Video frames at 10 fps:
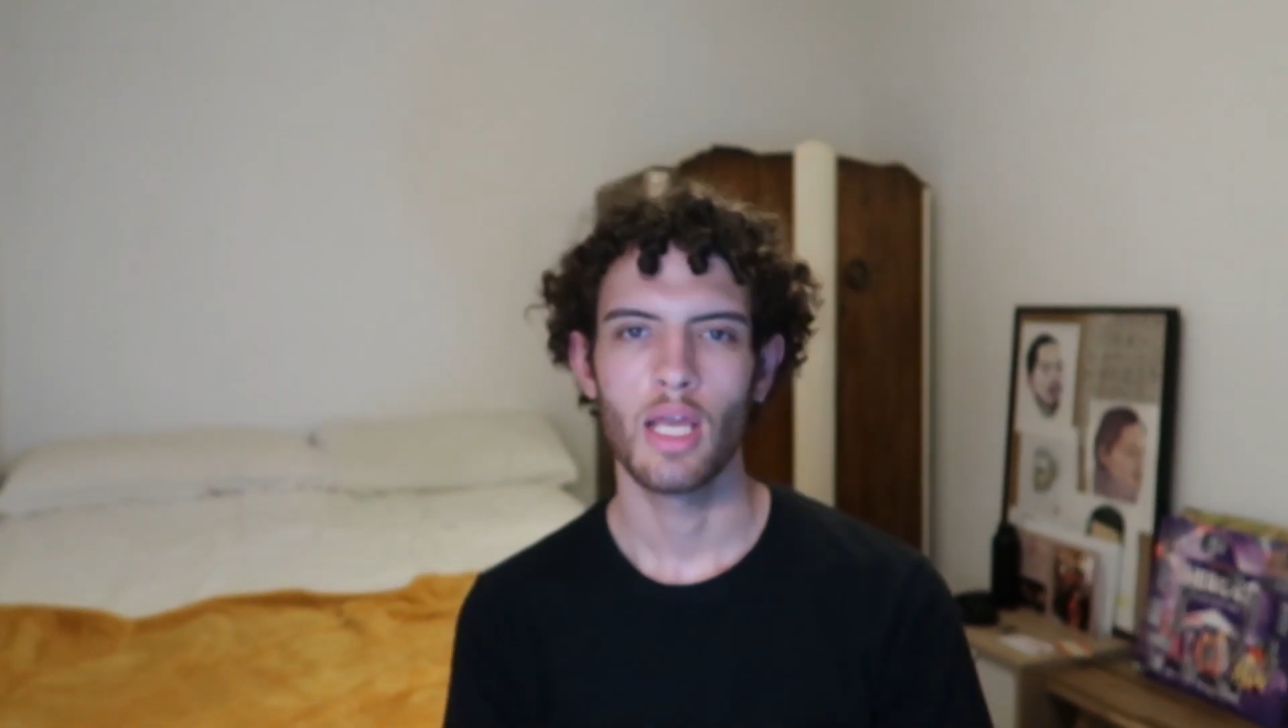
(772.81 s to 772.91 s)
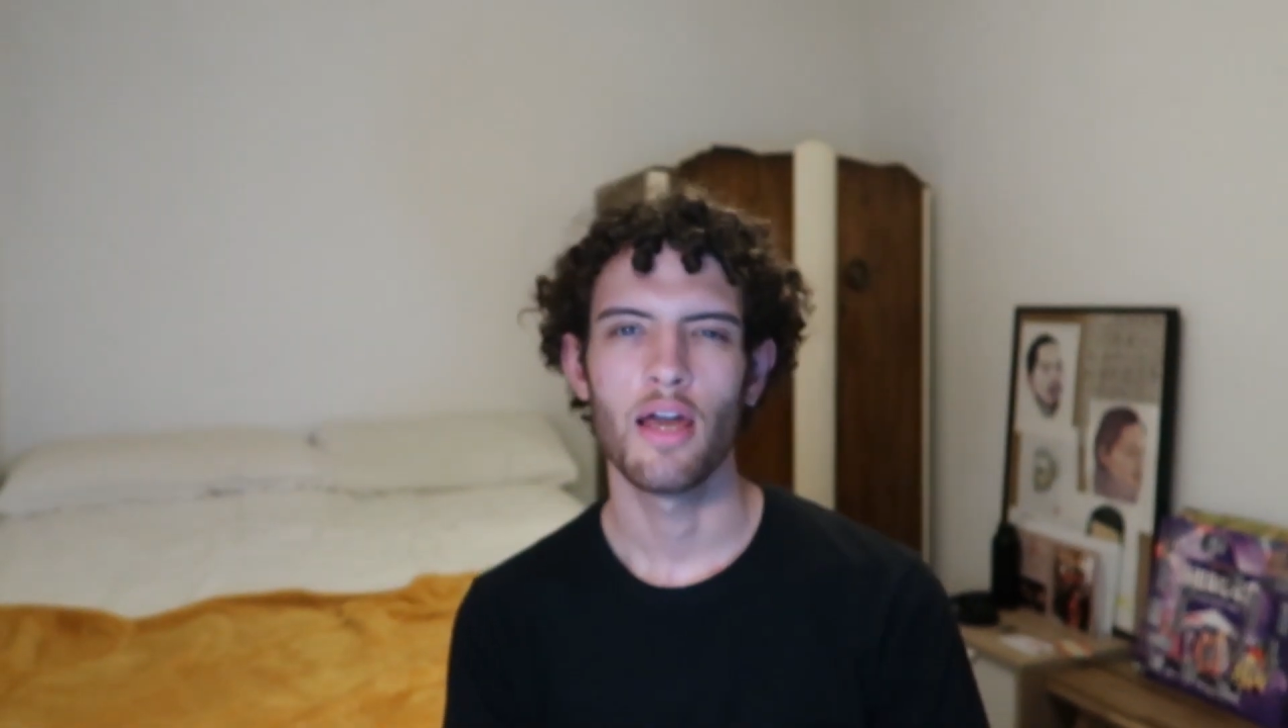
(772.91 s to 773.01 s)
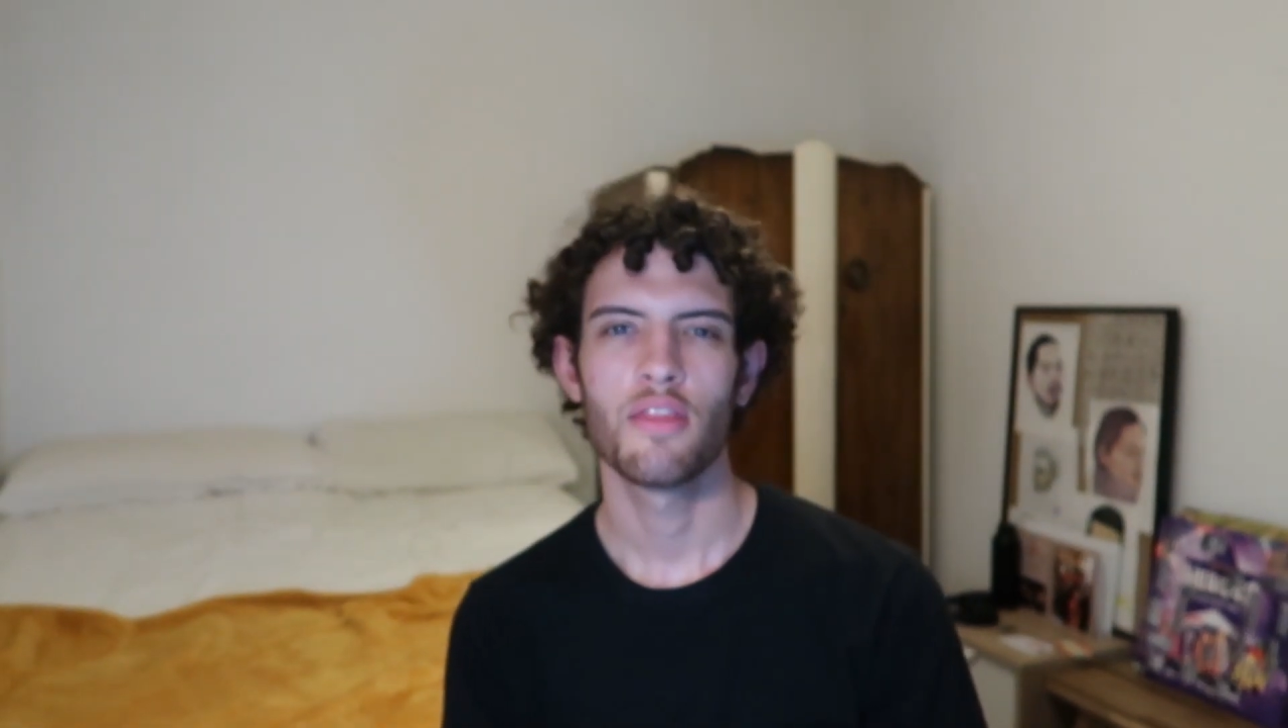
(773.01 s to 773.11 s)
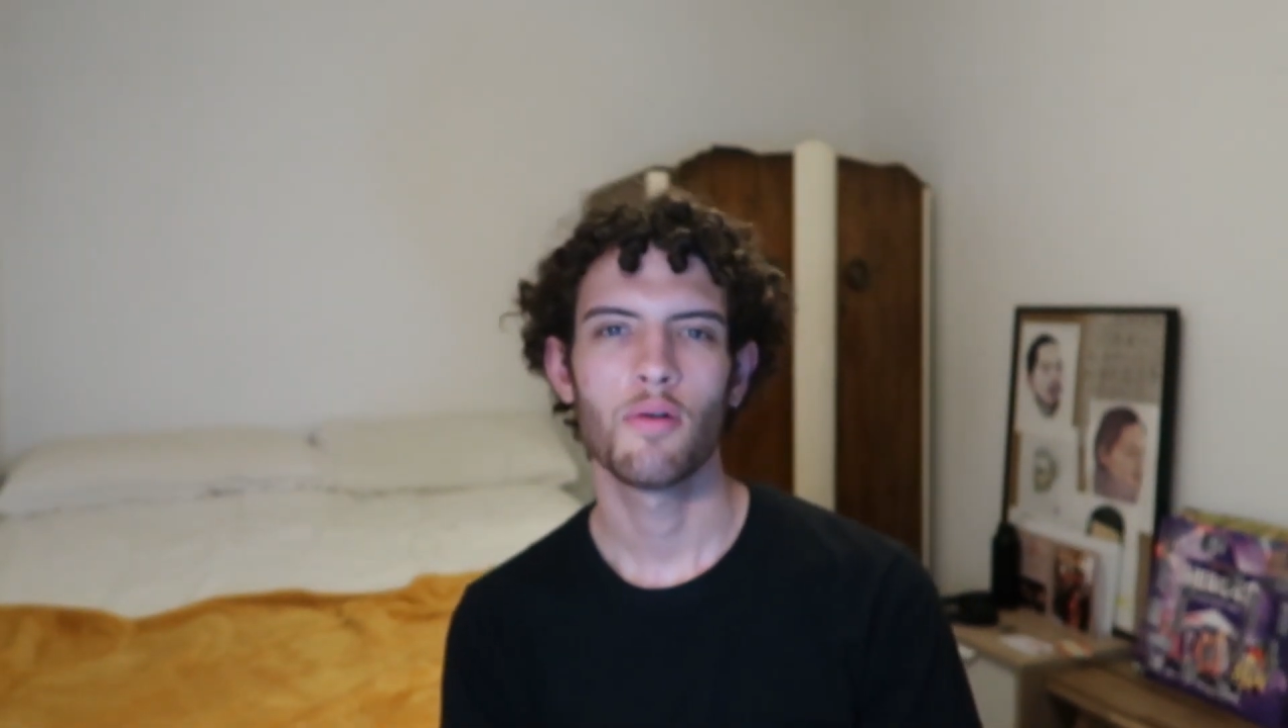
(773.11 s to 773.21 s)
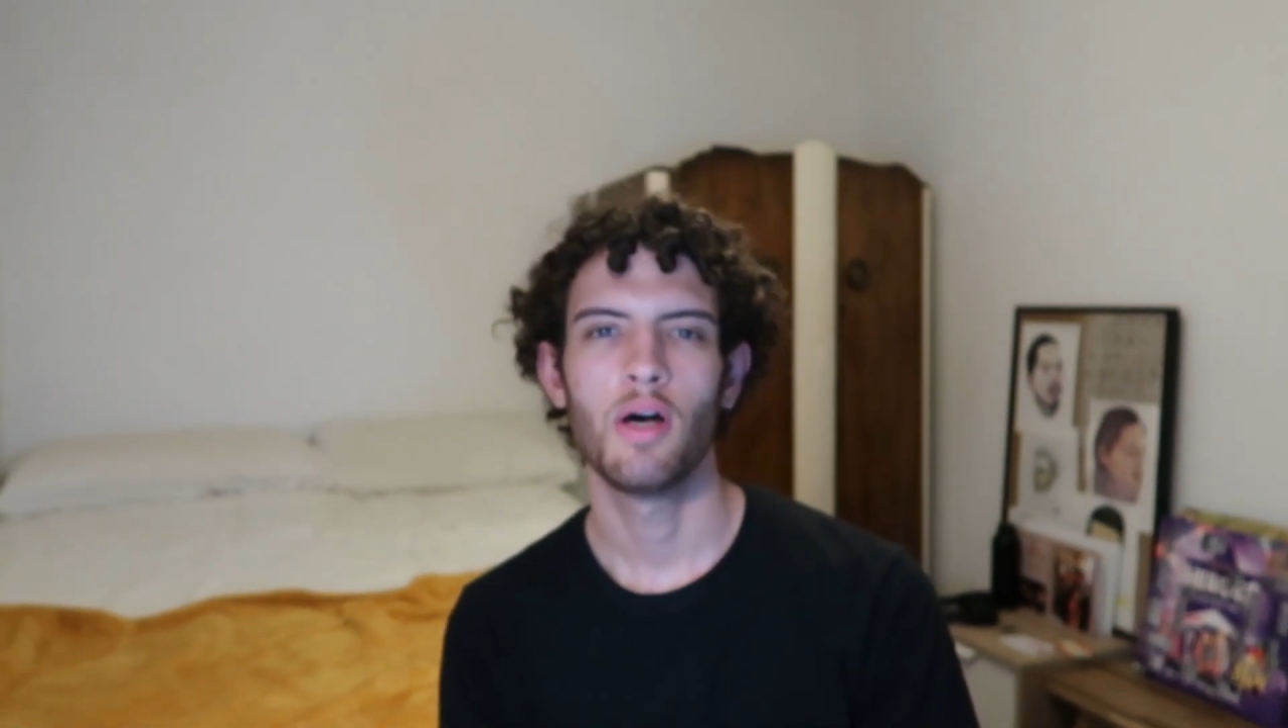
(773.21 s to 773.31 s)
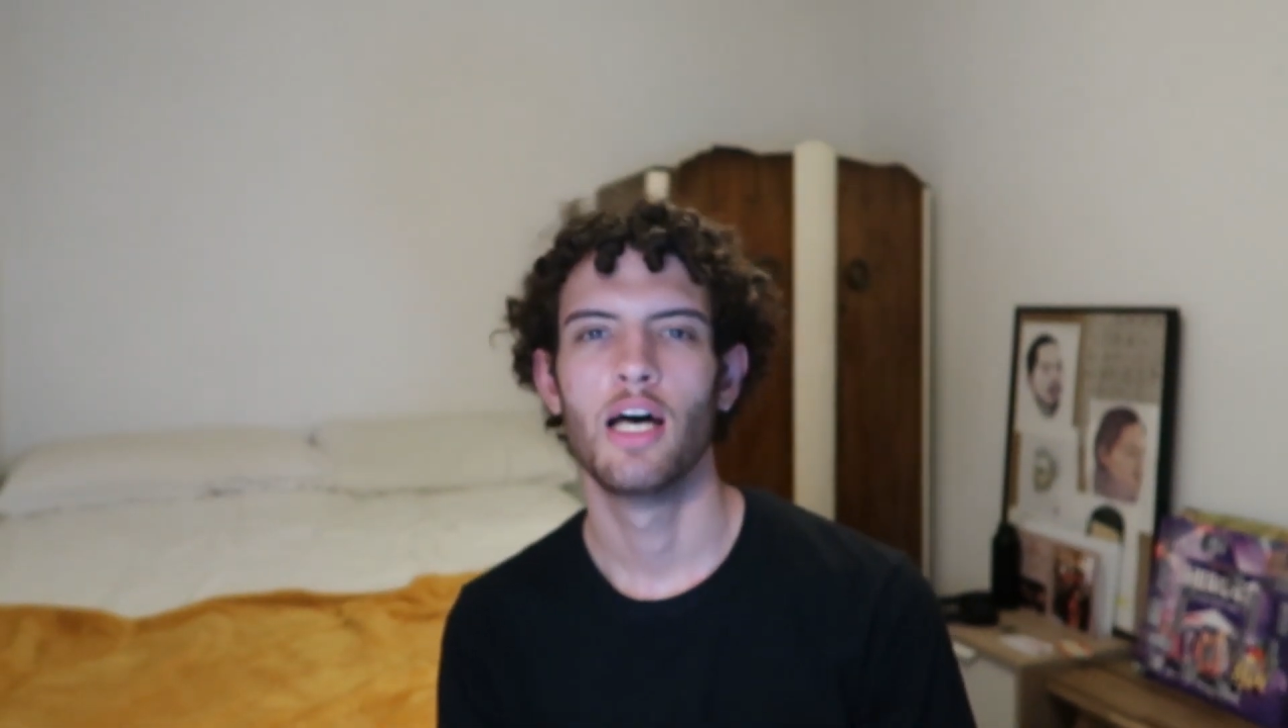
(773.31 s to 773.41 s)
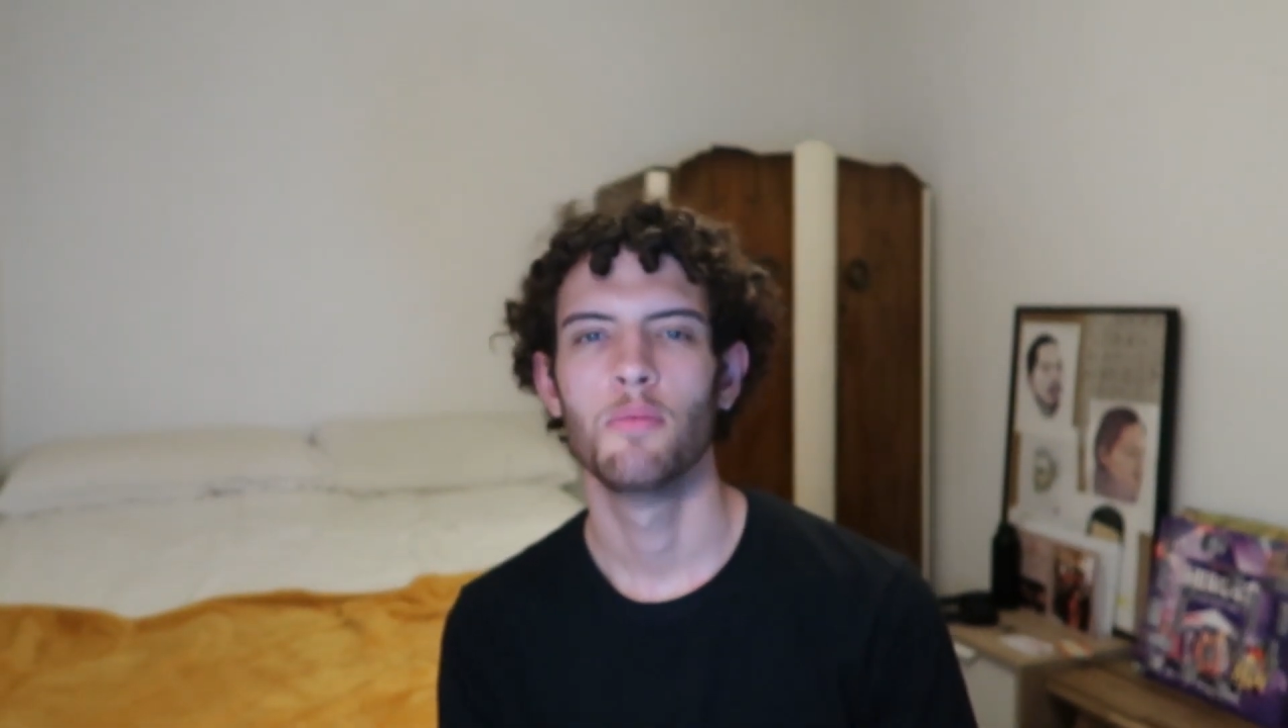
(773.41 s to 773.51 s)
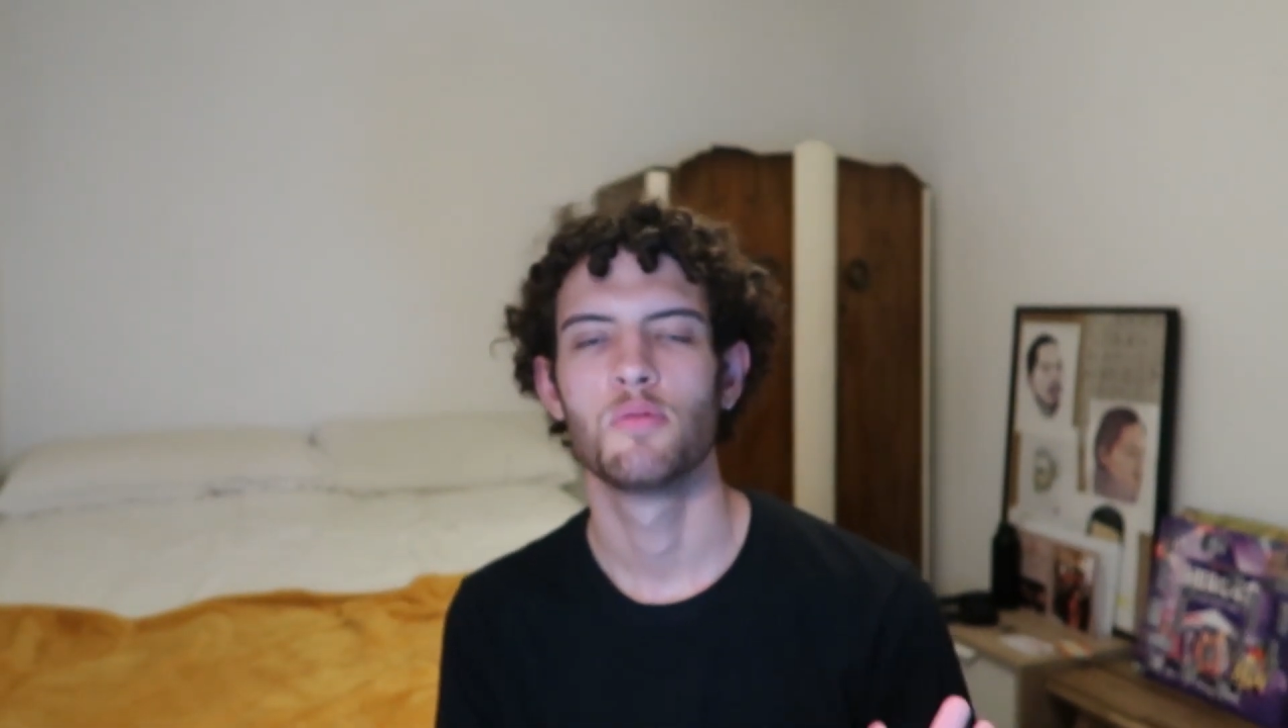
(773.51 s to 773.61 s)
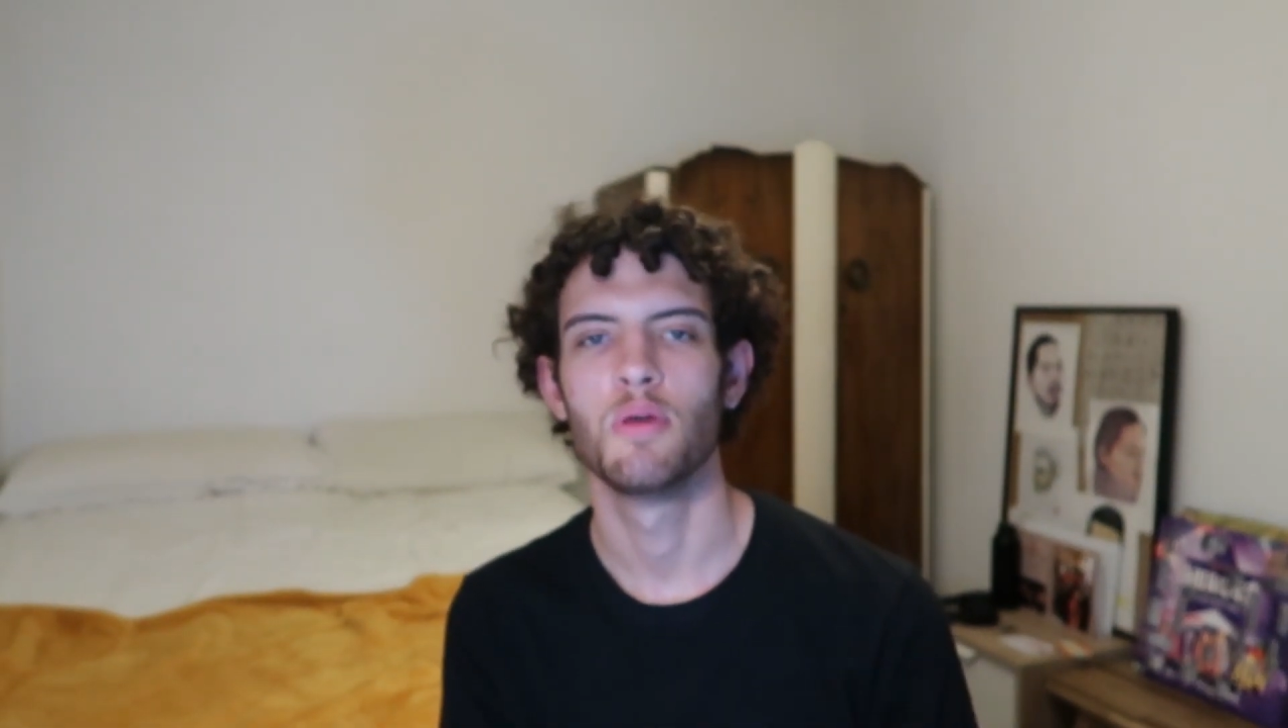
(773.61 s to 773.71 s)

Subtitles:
I think what helped